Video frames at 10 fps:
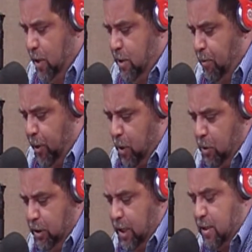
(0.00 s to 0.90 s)
hacen
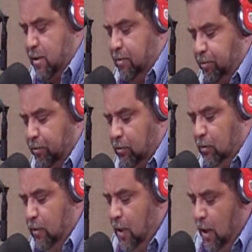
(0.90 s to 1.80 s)
preguntas.
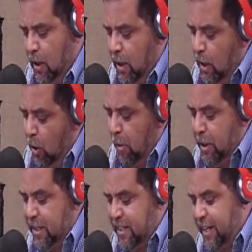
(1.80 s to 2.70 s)

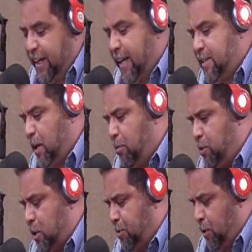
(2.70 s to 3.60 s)
Igualmente se tiene que hacer
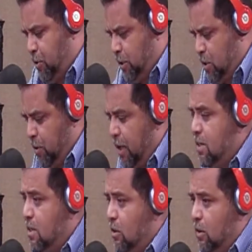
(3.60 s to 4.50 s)
muchas preguntas. What
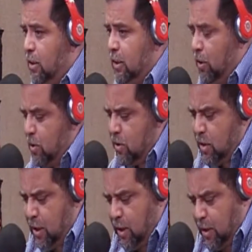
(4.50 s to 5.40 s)
I saw in
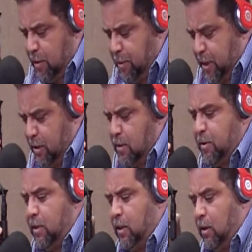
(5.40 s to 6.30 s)
those meetings,
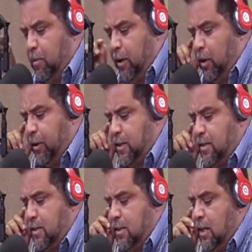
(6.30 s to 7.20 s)
Mr. Perello,
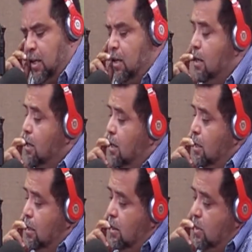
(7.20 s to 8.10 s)
is
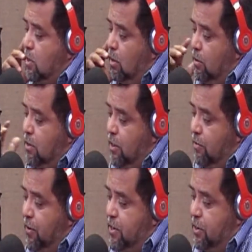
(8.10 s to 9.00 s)
some city
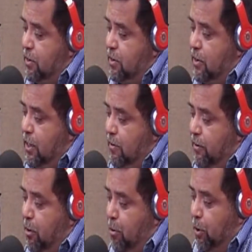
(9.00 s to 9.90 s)
officials
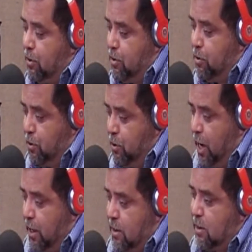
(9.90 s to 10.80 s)
give reports to
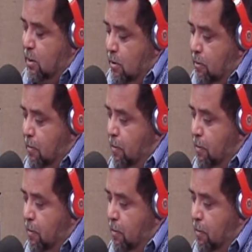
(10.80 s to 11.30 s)
you guys,